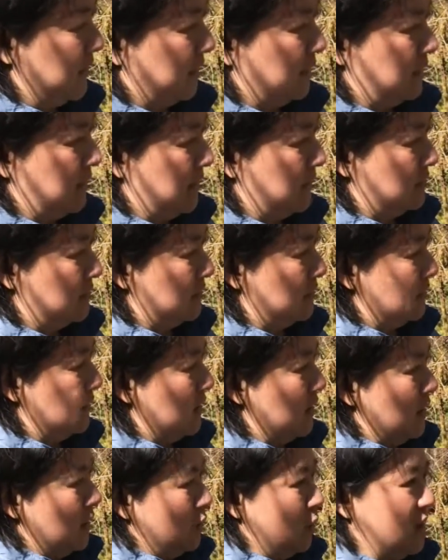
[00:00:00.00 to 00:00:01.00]
like
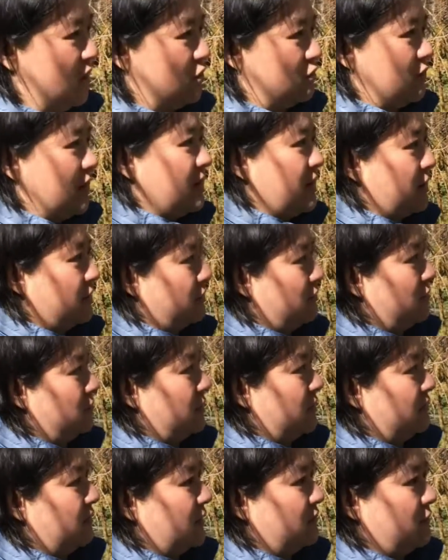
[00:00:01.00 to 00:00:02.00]
when you drink that soup,
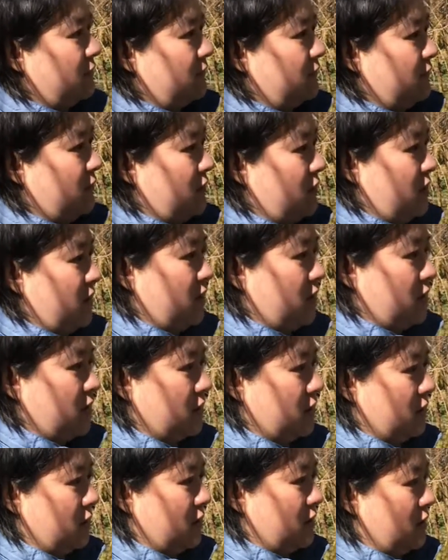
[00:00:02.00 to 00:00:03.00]
it's actually
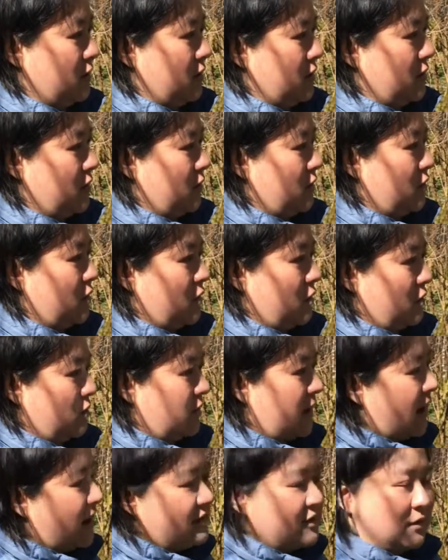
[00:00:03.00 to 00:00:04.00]

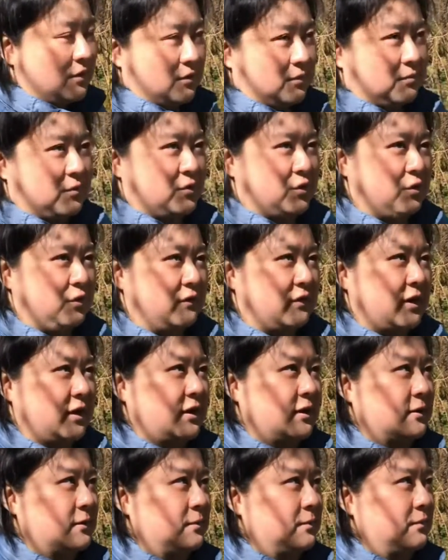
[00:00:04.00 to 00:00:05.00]
it has a sort of like
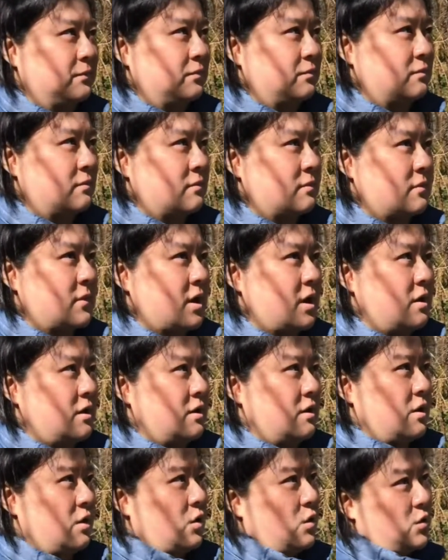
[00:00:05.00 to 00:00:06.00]

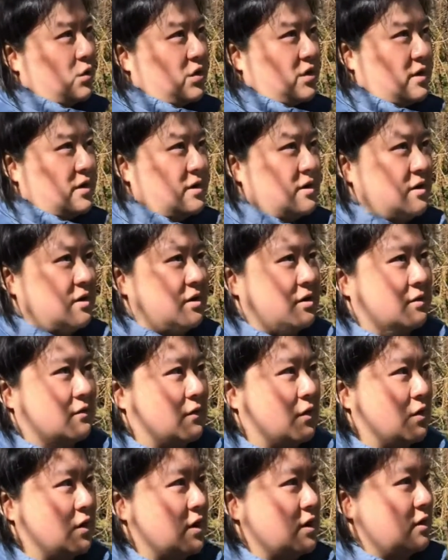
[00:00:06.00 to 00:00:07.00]
earthy,
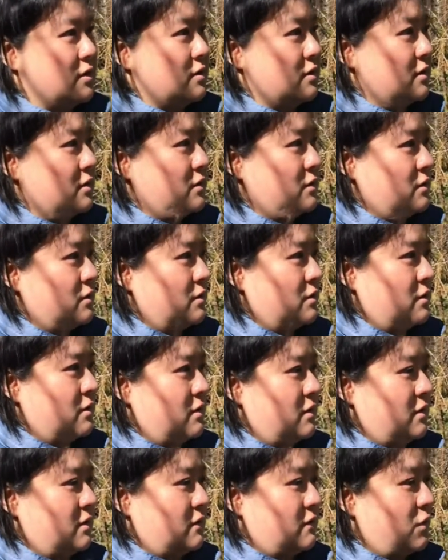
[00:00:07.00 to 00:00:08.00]
very,
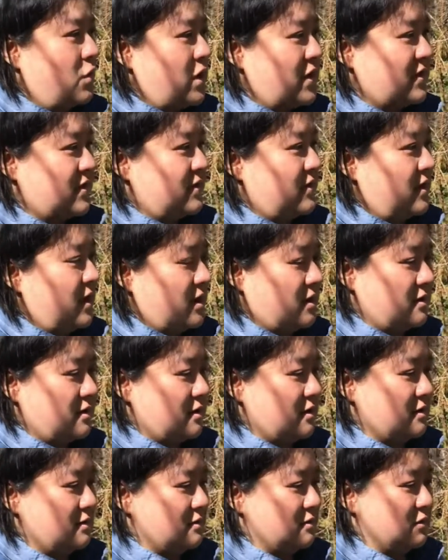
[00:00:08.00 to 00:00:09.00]
very thick
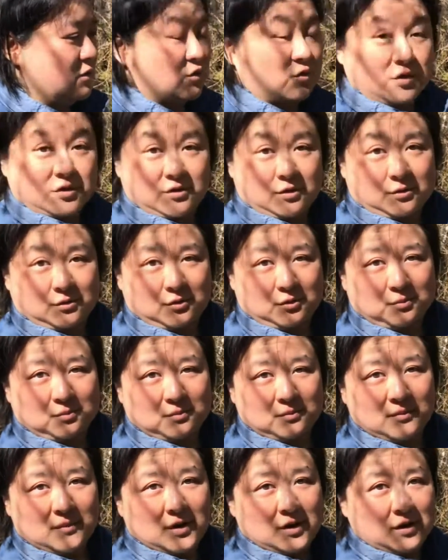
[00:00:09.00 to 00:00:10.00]
and nutritious soup.
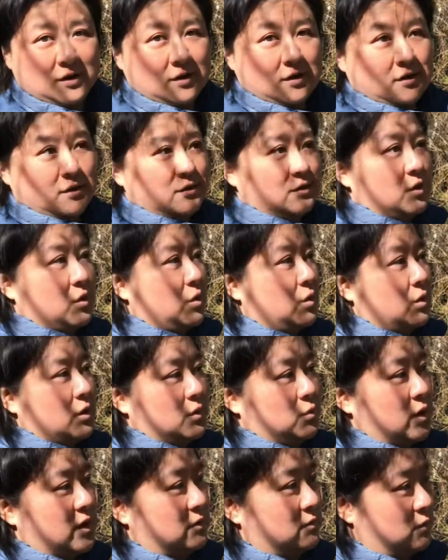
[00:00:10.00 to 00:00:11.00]
So
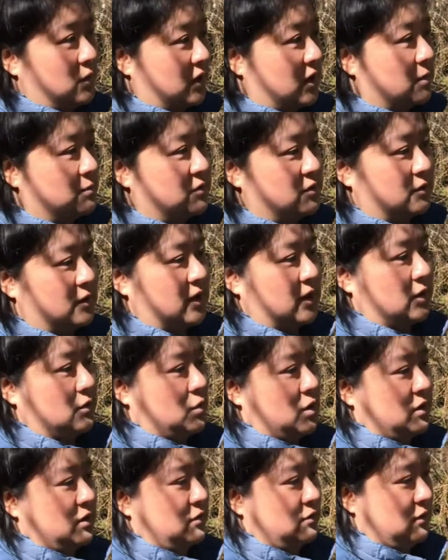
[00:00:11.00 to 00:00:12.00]
when it comes to like you
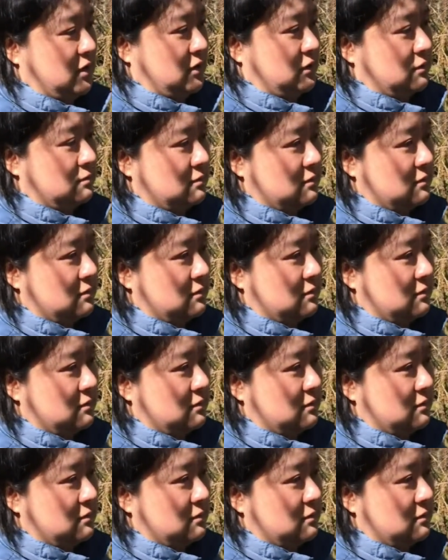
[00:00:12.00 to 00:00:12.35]
want to drink